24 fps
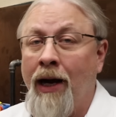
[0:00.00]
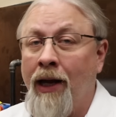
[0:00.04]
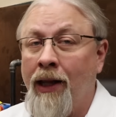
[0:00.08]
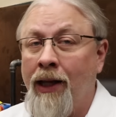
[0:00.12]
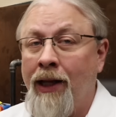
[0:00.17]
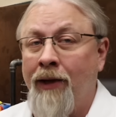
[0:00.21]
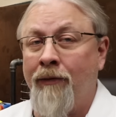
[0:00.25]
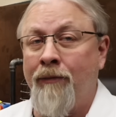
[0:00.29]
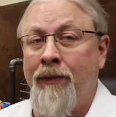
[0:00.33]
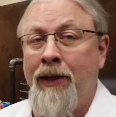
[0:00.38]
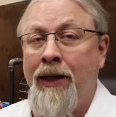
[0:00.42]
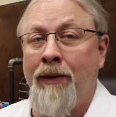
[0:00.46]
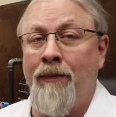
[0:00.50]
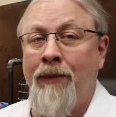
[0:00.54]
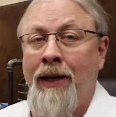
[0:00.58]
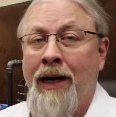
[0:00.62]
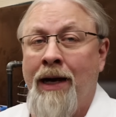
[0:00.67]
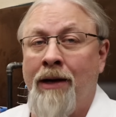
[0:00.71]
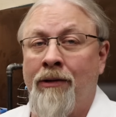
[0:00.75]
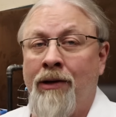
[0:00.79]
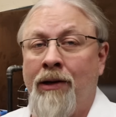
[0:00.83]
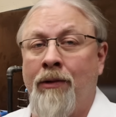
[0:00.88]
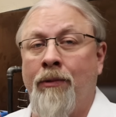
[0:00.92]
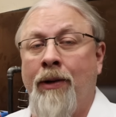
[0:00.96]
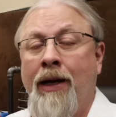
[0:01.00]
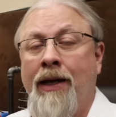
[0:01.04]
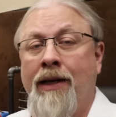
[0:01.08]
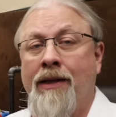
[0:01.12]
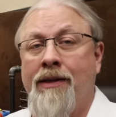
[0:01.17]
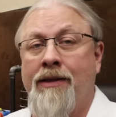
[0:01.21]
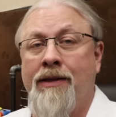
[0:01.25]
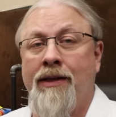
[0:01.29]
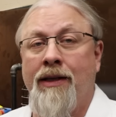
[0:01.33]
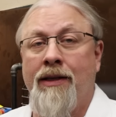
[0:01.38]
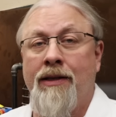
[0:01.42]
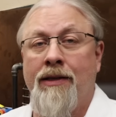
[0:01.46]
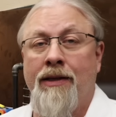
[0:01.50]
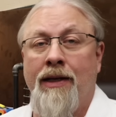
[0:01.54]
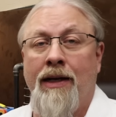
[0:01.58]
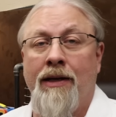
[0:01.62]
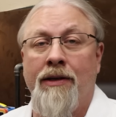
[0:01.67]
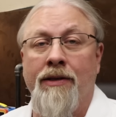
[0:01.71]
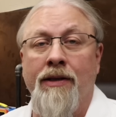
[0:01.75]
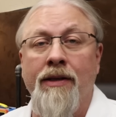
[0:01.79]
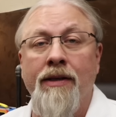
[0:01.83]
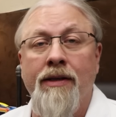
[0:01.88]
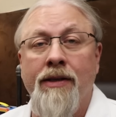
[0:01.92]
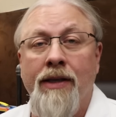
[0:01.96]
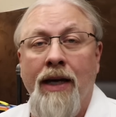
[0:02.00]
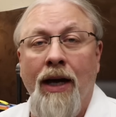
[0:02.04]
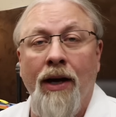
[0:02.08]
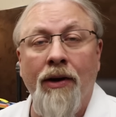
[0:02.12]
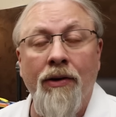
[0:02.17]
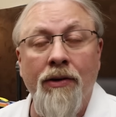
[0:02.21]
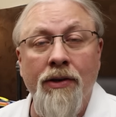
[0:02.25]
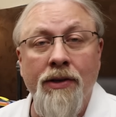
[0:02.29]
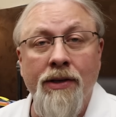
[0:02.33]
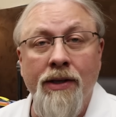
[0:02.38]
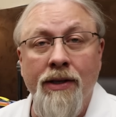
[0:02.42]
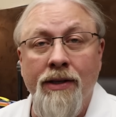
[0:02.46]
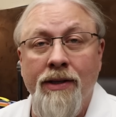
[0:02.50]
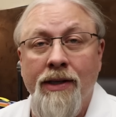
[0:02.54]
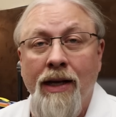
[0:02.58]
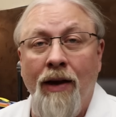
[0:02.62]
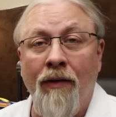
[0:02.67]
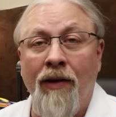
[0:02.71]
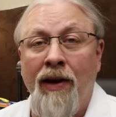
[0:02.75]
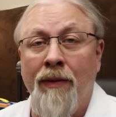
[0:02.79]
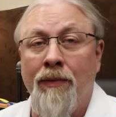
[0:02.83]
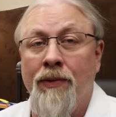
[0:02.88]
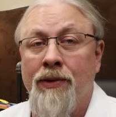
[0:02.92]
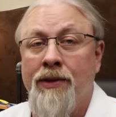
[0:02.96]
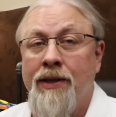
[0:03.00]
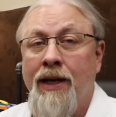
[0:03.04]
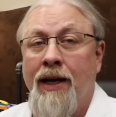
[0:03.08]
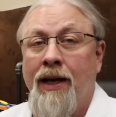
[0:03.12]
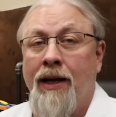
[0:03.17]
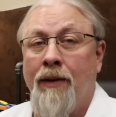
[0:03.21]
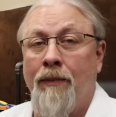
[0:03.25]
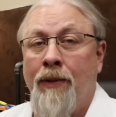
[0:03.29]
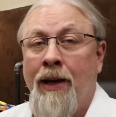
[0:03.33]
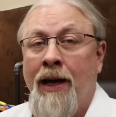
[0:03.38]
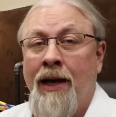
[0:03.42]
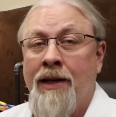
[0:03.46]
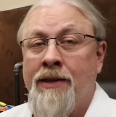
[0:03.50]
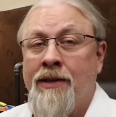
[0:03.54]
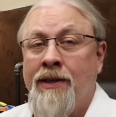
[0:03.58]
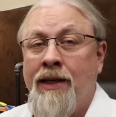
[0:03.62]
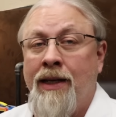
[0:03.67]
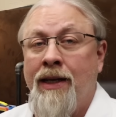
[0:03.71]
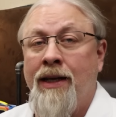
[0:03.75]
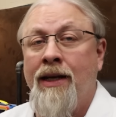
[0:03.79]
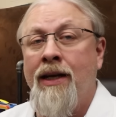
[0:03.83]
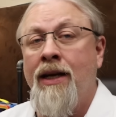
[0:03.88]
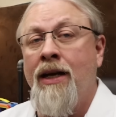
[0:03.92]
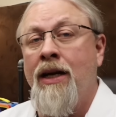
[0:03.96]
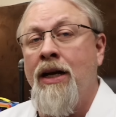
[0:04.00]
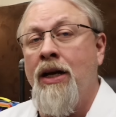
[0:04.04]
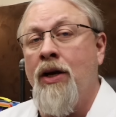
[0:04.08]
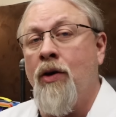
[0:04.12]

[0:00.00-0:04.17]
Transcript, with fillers: LFP battery rated 6,000 cycles to 70% capacity